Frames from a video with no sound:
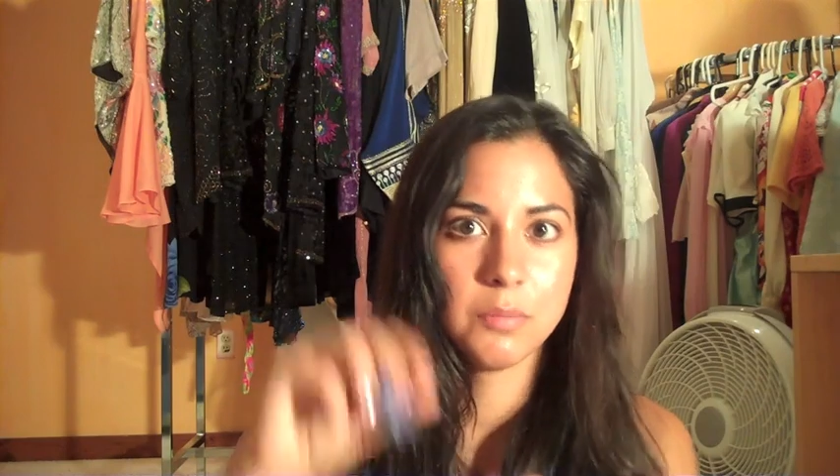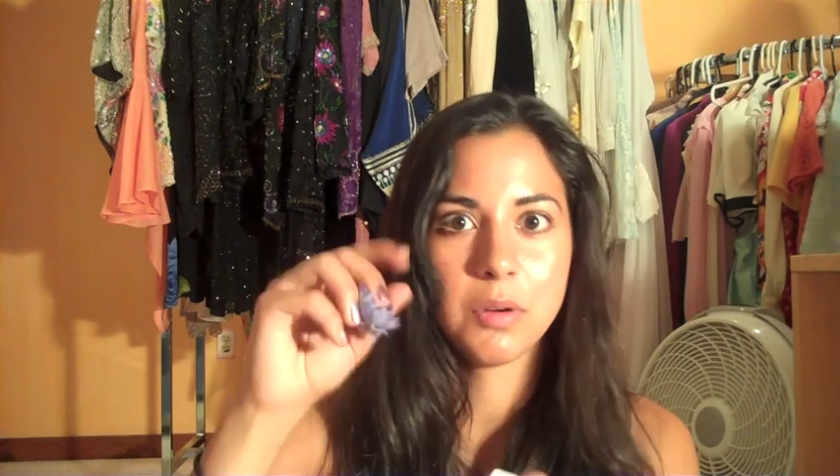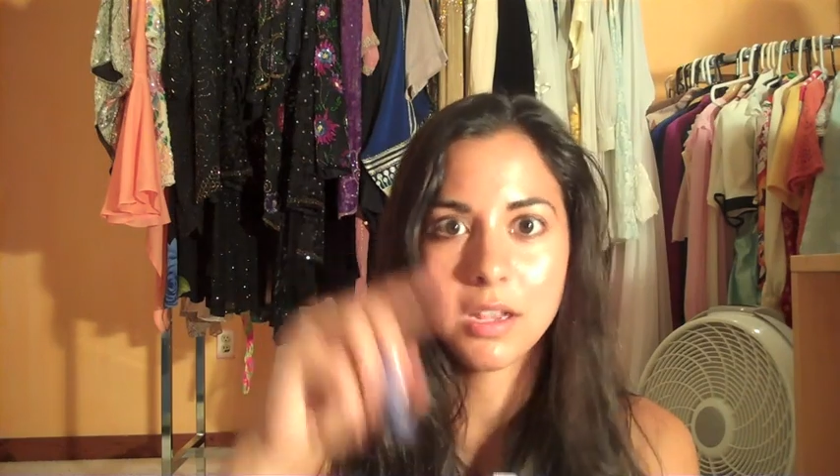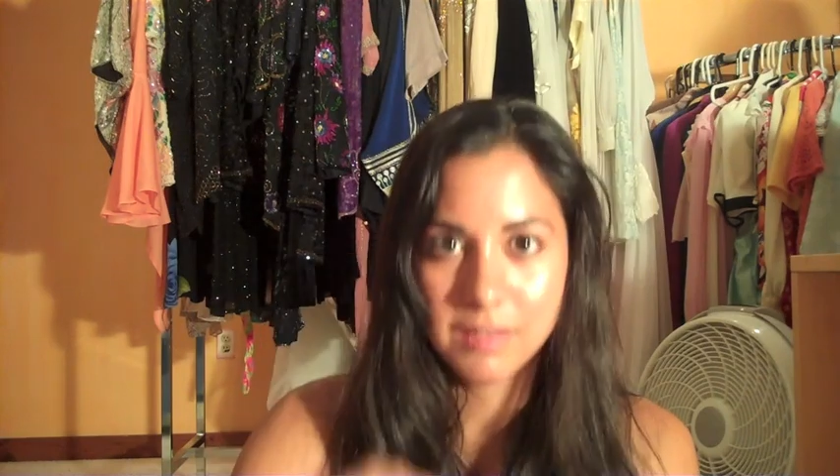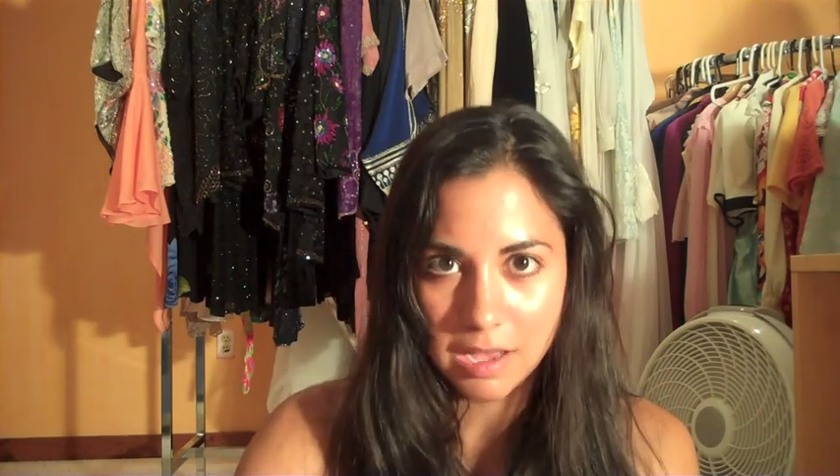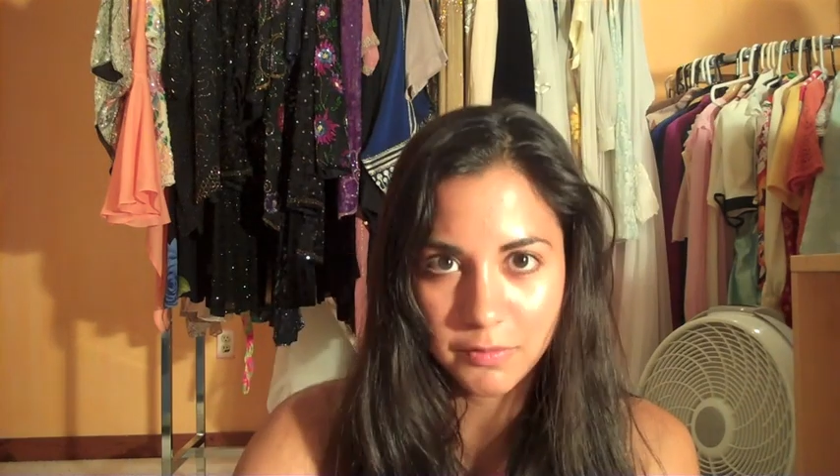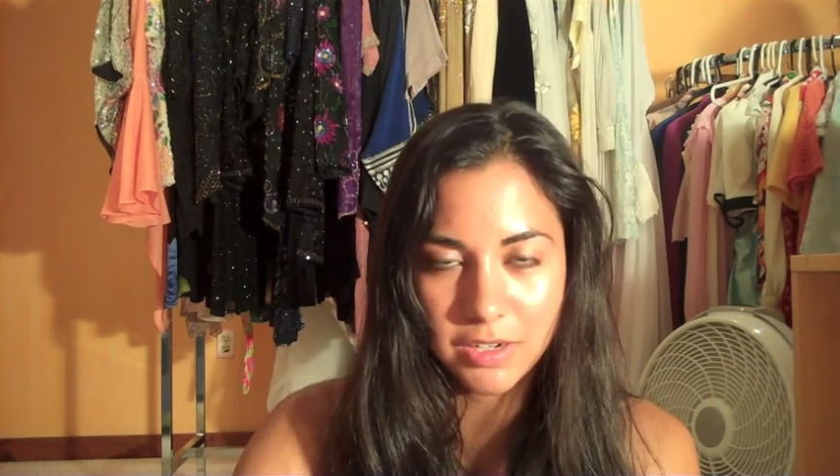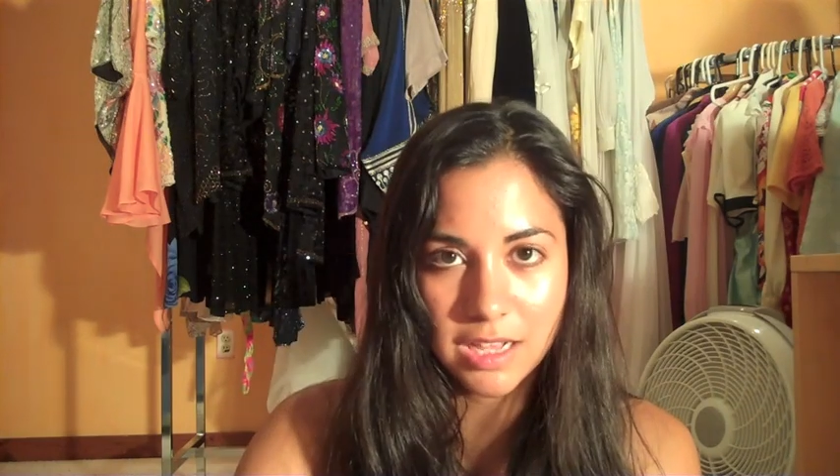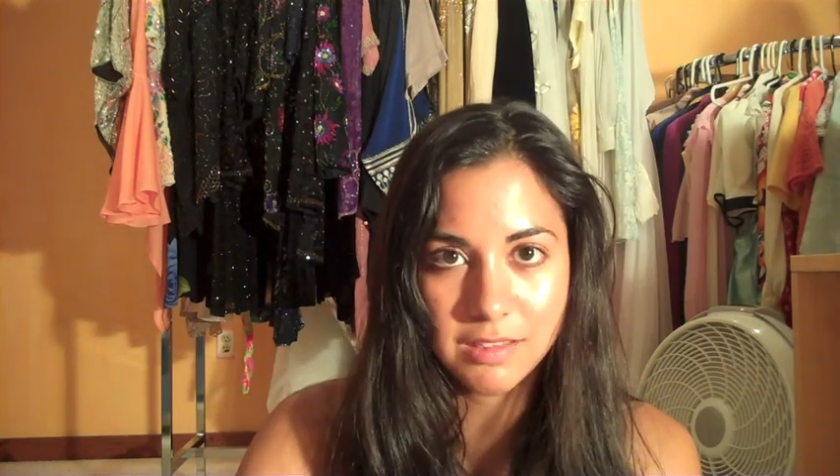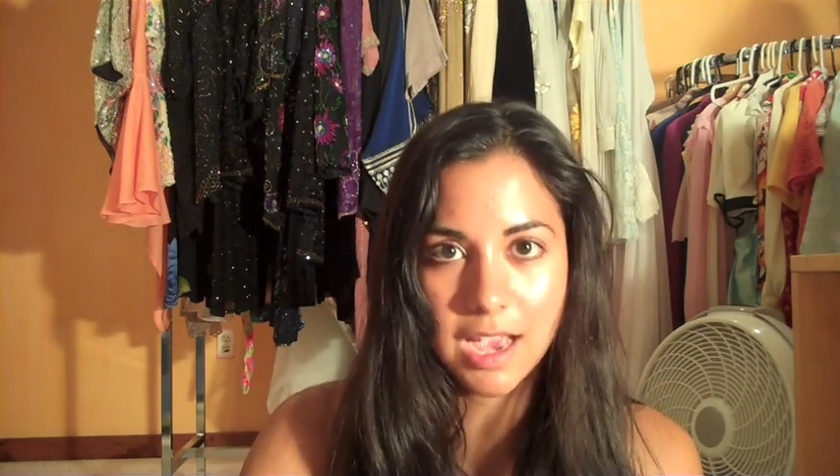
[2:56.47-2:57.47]
press down for
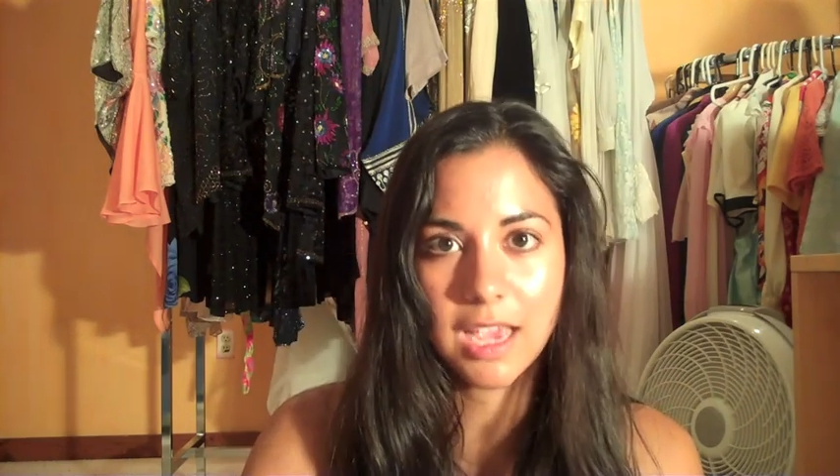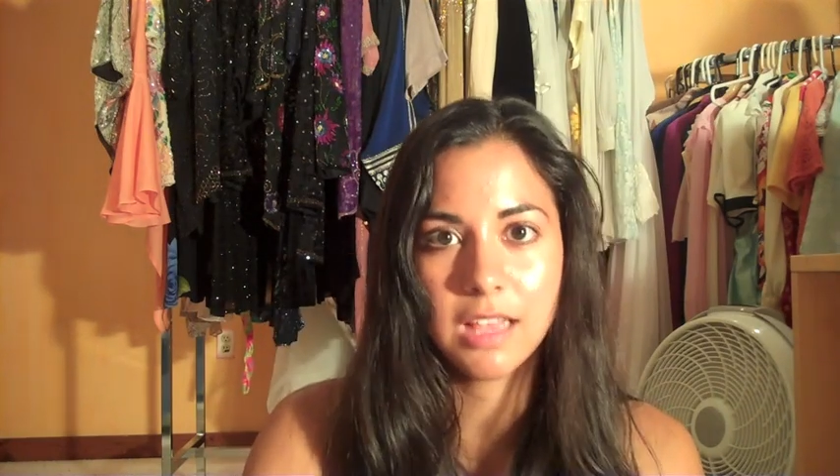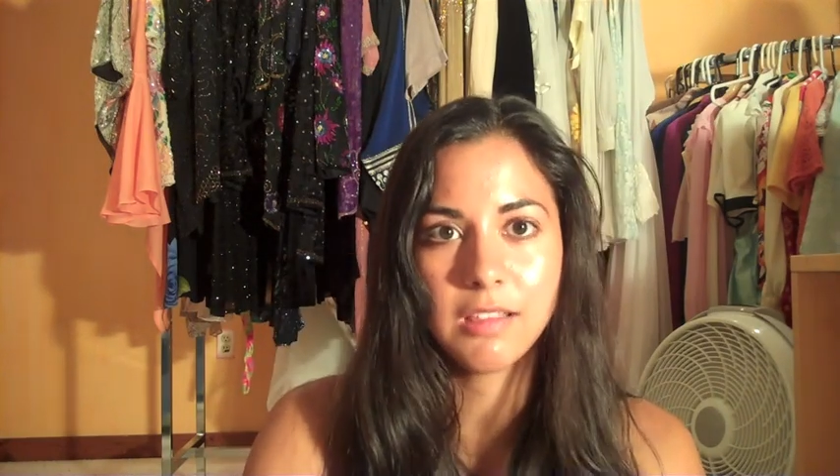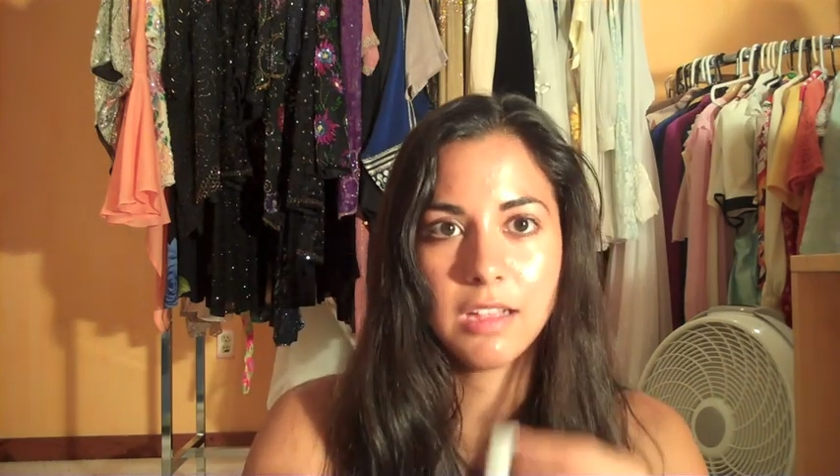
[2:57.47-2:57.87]
10 seconds,